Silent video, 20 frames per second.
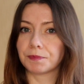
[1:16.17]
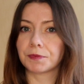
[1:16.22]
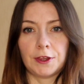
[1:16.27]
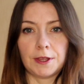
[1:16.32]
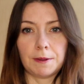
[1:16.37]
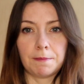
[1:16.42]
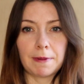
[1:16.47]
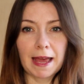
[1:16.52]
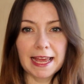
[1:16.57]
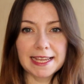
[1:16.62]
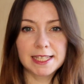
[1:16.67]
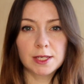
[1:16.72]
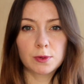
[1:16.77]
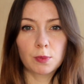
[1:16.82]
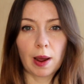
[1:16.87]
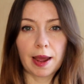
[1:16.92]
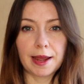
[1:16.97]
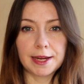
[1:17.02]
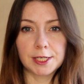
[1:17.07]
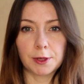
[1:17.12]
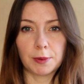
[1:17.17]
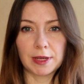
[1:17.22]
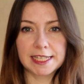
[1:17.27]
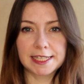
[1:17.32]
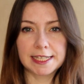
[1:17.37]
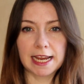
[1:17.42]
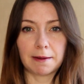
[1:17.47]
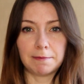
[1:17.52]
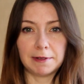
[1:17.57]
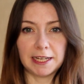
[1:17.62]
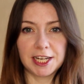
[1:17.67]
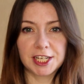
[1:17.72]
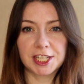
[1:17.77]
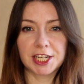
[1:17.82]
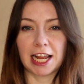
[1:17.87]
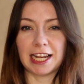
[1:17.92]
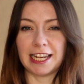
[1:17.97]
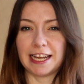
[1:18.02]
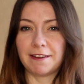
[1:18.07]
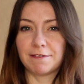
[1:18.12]
The best way to establish
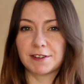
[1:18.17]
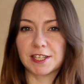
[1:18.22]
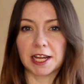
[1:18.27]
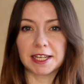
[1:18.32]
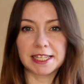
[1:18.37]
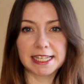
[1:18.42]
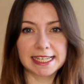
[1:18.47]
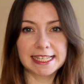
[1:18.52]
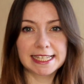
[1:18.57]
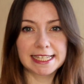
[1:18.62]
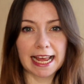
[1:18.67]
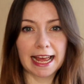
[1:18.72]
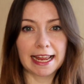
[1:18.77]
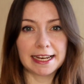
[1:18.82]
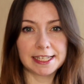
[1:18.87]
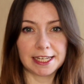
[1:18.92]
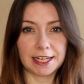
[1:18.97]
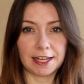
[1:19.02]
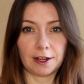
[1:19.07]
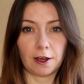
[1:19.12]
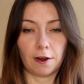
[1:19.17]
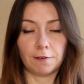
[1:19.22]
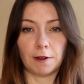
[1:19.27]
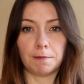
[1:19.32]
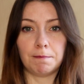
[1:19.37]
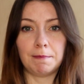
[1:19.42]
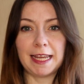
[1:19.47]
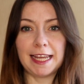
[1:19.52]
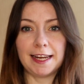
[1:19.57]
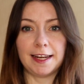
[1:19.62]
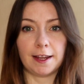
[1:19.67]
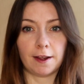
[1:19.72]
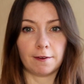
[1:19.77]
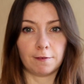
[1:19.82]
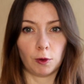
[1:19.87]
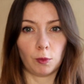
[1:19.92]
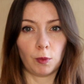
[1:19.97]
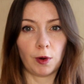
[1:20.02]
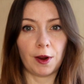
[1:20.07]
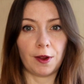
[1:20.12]
a lived understanding of a meaning of
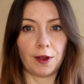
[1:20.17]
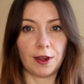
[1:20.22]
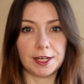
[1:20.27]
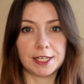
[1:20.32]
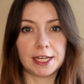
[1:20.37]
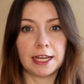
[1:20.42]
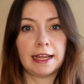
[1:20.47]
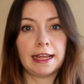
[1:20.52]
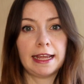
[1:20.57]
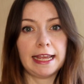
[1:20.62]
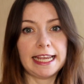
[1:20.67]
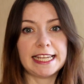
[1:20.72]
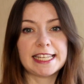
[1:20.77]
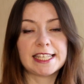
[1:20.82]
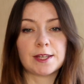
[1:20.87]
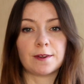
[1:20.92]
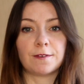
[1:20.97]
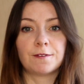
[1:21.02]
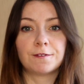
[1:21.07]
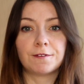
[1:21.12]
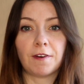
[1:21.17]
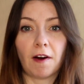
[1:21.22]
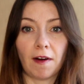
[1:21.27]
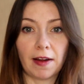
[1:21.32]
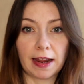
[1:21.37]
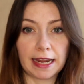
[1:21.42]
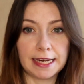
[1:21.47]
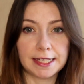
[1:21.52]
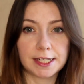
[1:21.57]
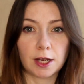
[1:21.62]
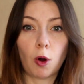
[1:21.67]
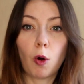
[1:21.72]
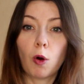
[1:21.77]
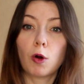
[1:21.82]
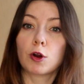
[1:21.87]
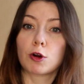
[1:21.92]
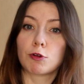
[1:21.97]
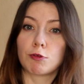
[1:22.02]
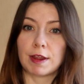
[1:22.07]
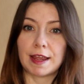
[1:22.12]
a word is to find
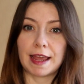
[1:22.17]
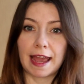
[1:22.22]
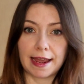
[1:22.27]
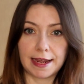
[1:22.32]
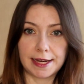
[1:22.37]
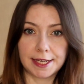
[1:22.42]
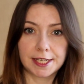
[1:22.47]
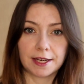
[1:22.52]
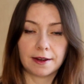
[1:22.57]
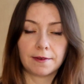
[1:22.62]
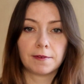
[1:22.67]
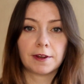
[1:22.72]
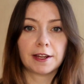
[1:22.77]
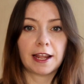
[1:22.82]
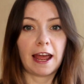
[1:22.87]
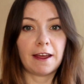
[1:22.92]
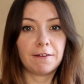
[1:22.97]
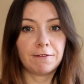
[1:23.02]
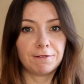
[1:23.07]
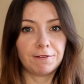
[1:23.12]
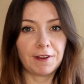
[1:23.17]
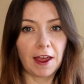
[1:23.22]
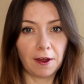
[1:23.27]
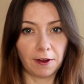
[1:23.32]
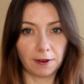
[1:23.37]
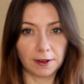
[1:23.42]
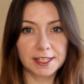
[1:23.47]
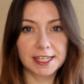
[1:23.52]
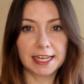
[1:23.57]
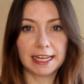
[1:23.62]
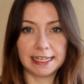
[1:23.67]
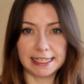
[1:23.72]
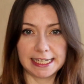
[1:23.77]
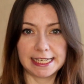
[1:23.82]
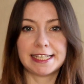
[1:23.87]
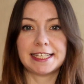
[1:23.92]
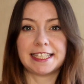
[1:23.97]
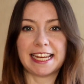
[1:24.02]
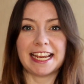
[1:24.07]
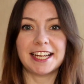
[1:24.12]
or create a felt
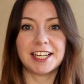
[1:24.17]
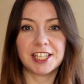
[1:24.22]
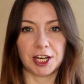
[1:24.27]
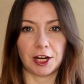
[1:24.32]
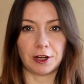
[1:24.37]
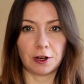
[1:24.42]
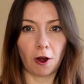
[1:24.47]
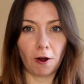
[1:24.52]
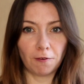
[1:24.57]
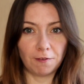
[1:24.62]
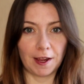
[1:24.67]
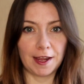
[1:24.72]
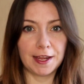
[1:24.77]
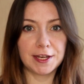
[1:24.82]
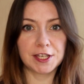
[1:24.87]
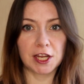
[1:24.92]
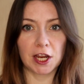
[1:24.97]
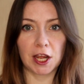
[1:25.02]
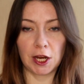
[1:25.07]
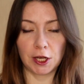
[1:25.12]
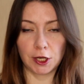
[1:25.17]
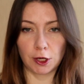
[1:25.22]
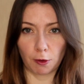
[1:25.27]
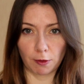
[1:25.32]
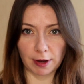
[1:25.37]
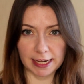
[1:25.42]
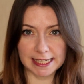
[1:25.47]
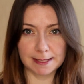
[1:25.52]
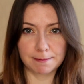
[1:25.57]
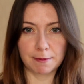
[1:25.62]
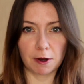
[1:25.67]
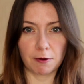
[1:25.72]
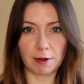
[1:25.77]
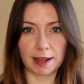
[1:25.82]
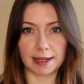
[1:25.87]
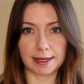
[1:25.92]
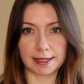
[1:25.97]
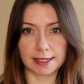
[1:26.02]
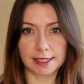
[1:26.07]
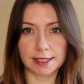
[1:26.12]
distinction of it in your
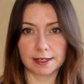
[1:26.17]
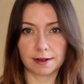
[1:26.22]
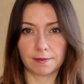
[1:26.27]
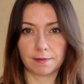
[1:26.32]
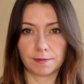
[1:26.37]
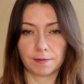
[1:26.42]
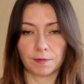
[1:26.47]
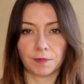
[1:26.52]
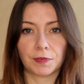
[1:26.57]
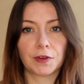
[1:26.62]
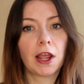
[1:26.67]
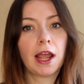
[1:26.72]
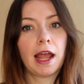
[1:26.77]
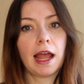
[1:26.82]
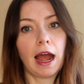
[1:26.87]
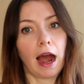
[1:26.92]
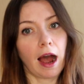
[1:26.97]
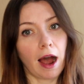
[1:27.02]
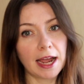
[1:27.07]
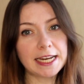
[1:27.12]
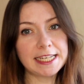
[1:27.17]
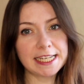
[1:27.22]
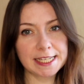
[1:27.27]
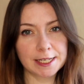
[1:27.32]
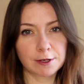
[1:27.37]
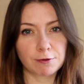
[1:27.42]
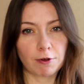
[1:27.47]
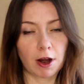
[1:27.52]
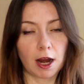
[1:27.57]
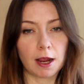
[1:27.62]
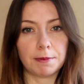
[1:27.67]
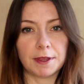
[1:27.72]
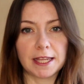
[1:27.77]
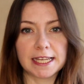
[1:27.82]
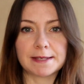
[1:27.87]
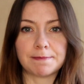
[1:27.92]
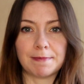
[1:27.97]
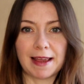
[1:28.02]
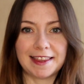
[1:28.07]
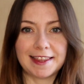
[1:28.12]
experience. I describe
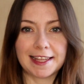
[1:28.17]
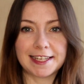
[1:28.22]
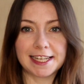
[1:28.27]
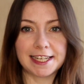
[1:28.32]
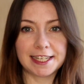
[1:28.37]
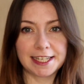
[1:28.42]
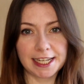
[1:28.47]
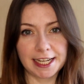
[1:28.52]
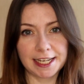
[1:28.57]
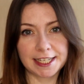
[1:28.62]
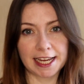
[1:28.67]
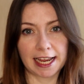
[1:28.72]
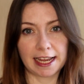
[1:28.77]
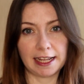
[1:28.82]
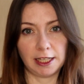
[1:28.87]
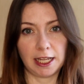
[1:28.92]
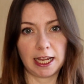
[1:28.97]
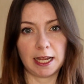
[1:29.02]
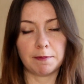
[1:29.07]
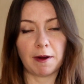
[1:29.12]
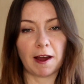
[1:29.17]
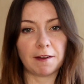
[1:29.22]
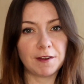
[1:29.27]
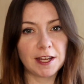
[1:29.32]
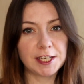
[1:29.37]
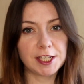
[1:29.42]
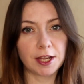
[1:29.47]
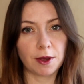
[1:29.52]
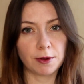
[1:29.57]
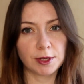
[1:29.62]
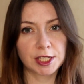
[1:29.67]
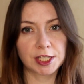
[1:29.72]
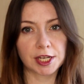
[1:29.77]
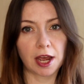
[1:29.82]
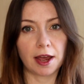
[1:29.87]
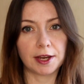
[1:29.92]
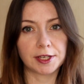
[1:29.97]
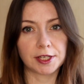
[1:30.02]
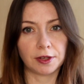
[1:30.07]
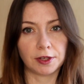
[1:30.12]
this method in detail in my videos
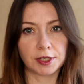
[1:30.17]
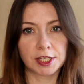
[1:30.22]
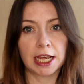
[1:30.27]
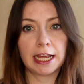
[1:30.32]
titled